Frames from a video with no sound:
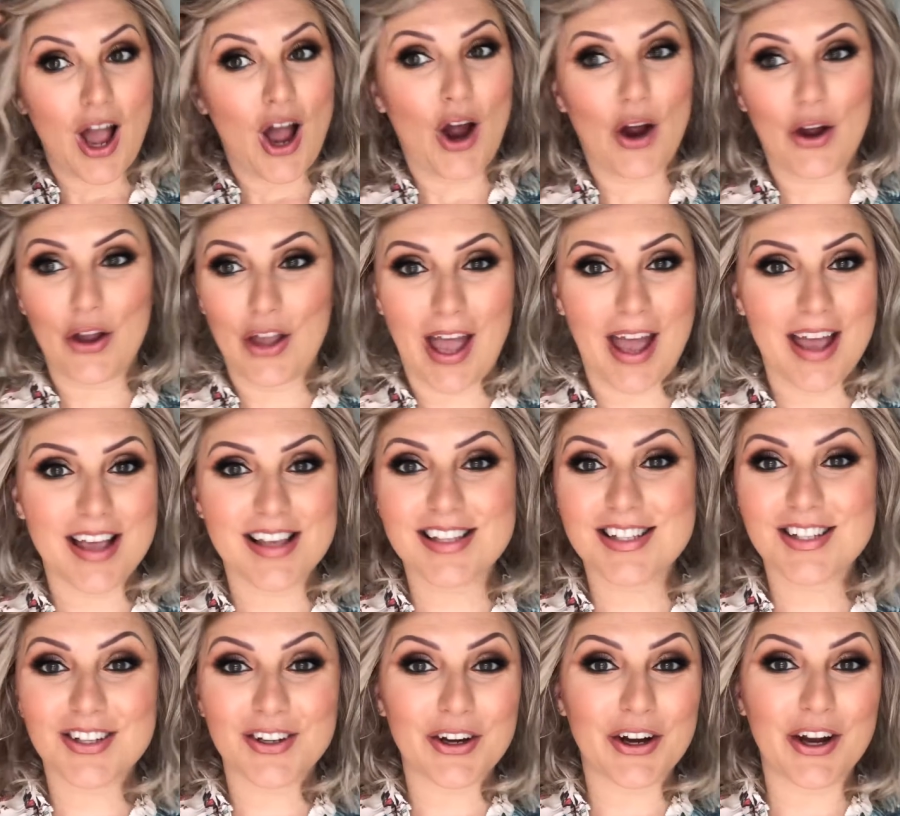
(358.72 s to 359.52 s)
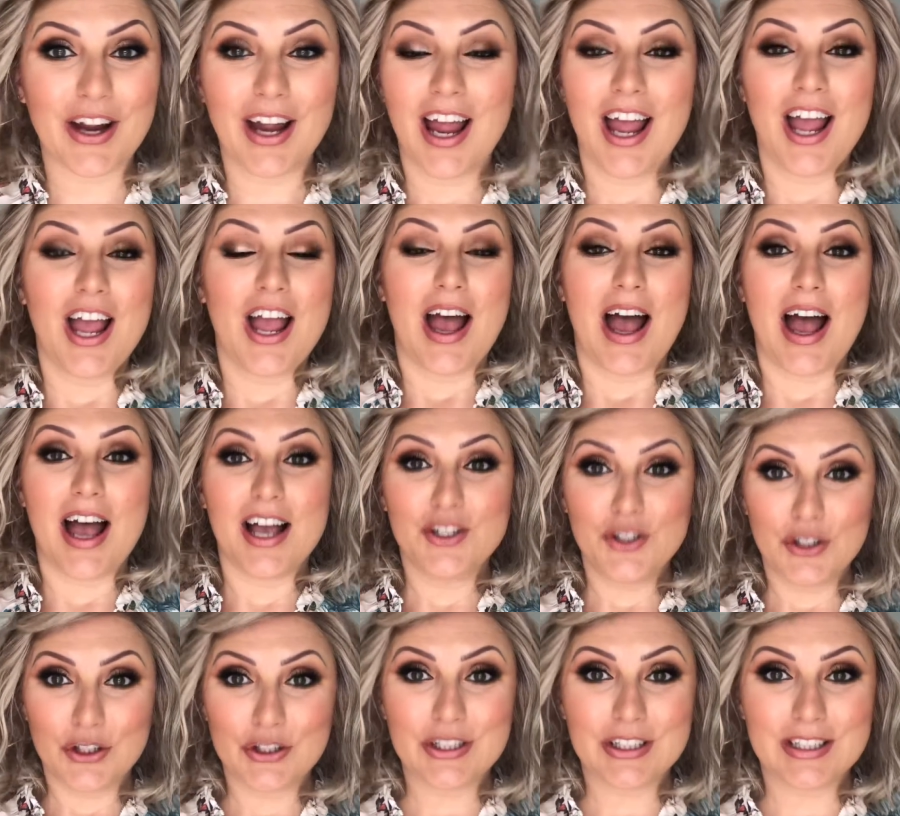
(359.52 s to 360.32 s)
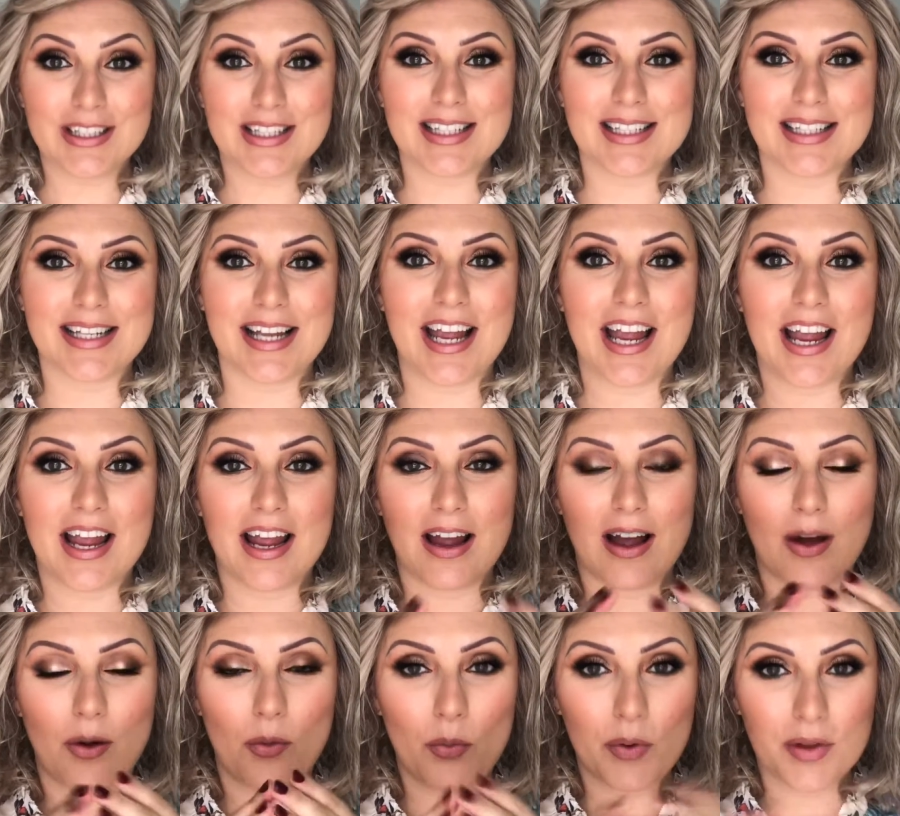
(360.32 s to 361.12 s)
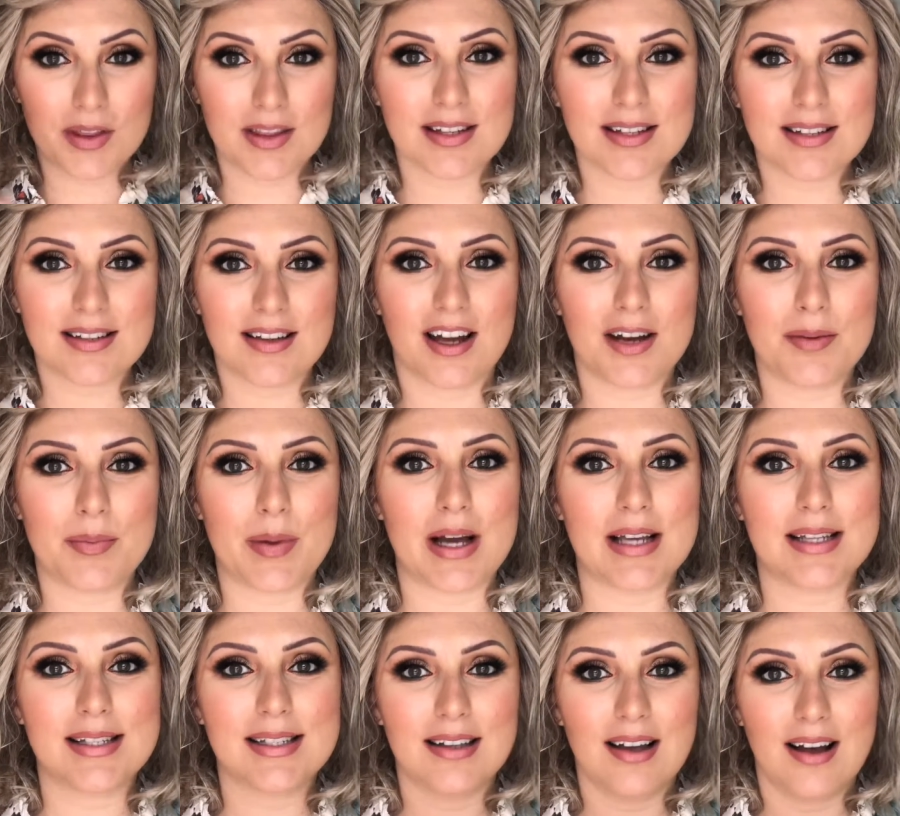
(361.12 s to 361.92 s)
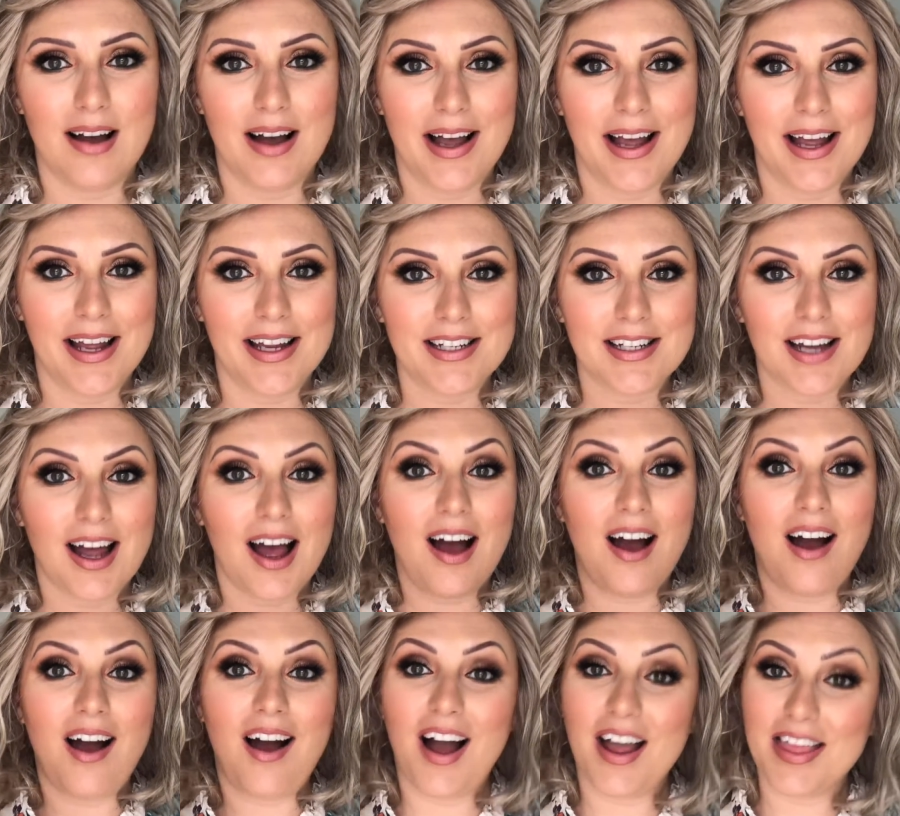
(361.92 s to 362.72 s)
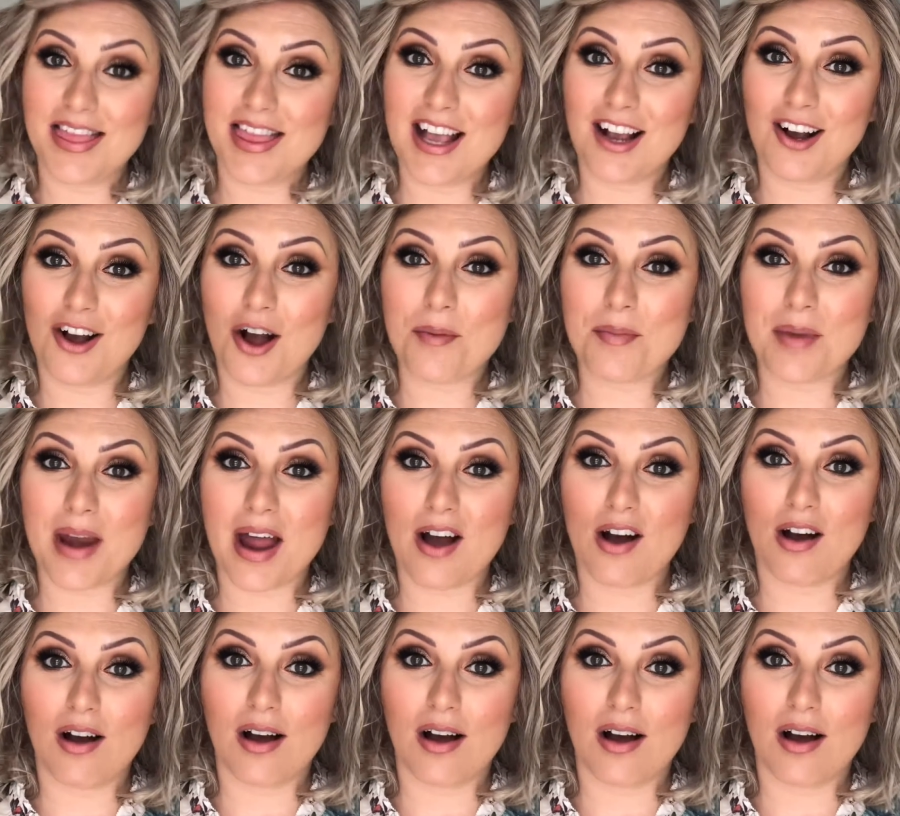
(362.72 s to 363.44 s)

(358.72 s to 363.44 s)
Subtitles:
Okay, so as you can see with the side-by-side, I think I'm now